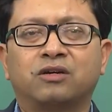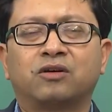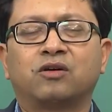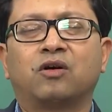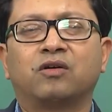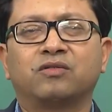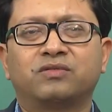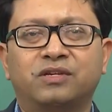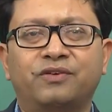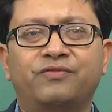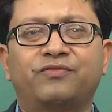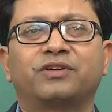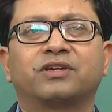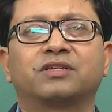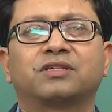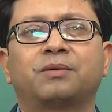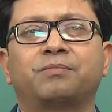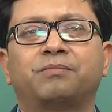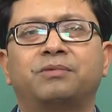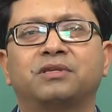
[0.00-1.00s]
or say for
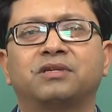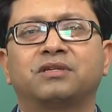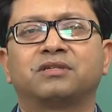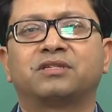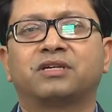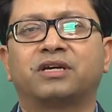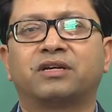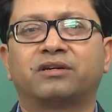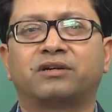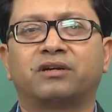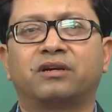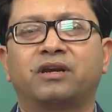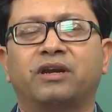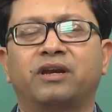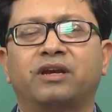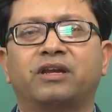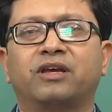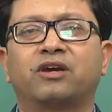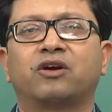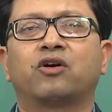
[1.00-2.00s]
example, in central
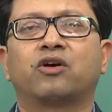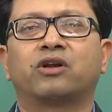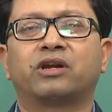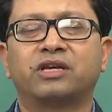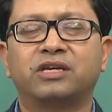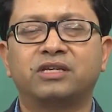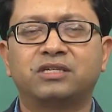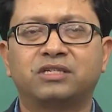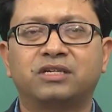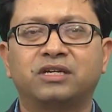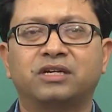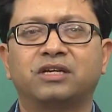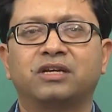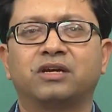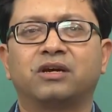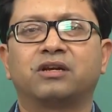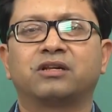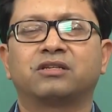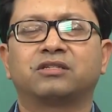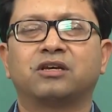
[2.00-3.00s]
India or East
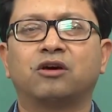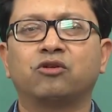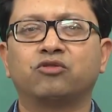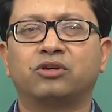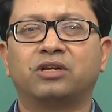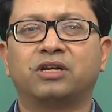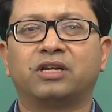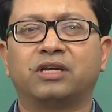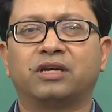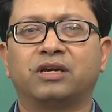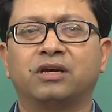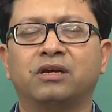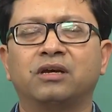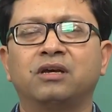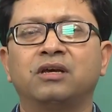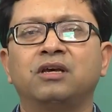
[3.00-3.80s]
India and in South India.